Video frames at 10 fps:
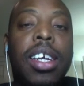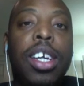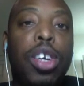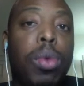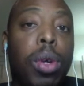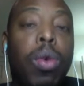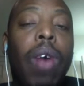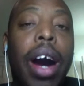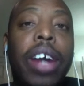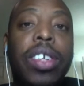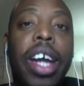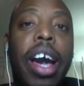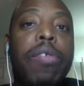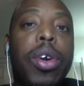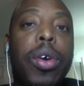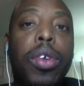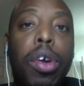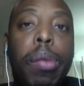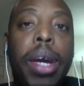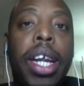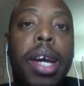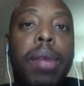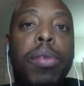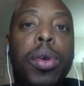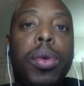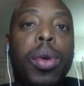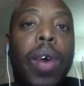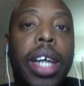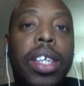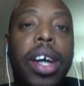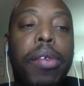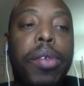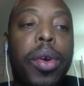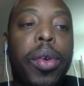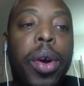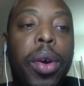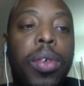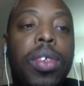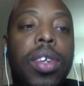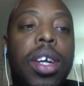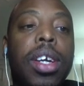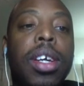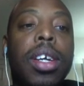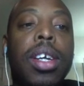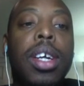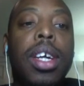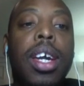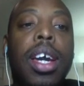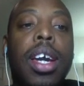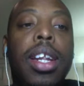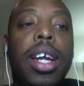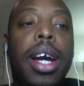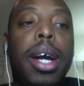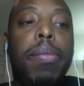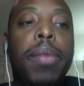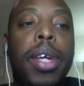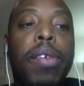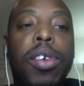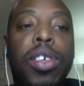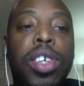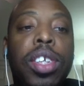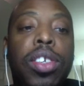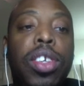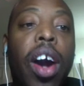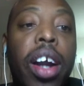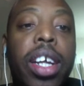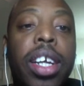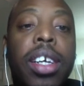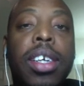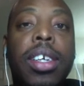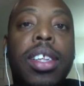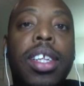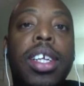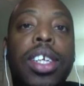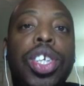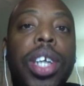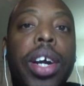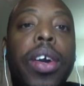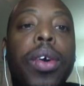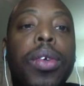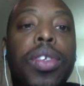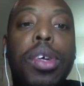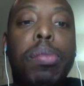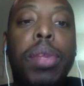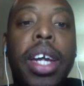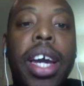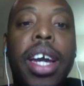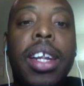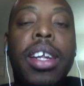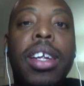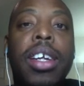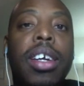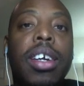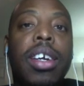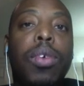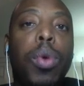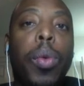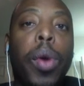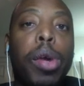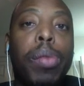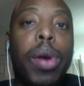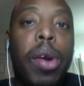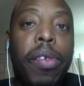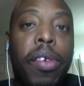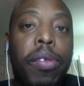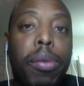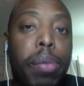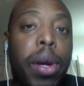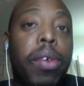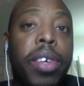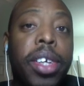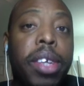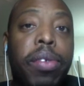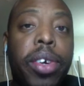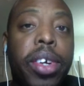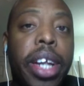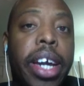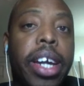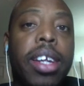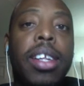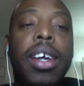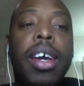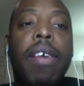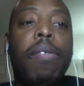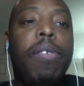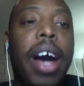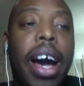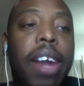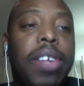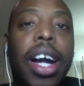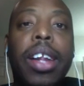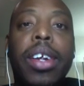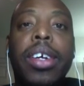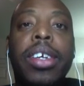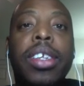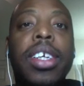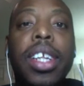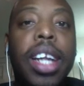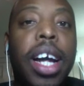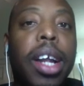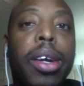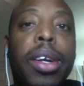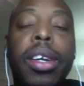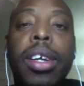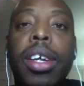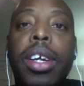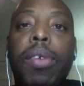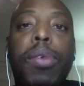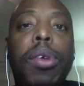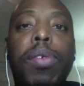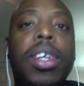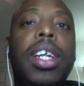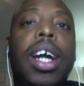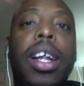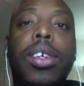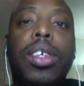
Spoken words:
required to have your own domain name. You're required to have your own hosting. And if you're just starting, then a shared hosting plan will work perfectly for you, like a $5, $10, $15